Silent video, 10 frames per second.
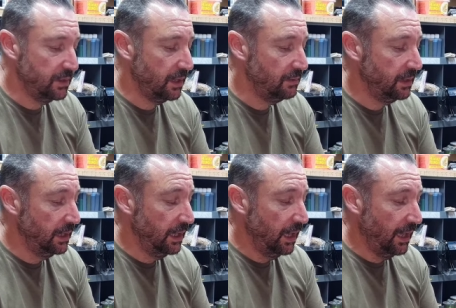So
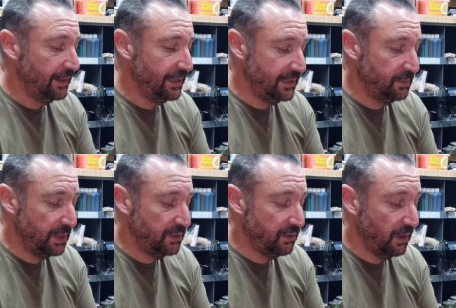this has
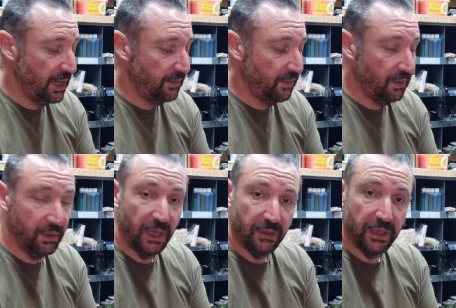been drying
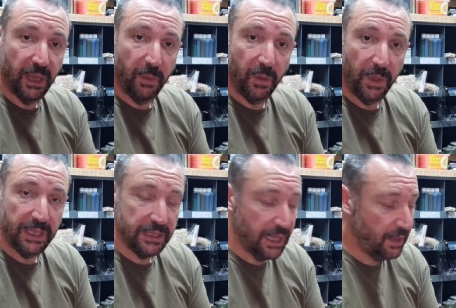for a good couple of
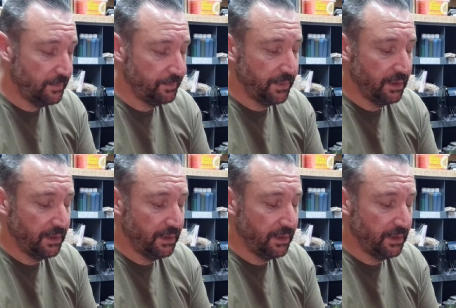weeks now.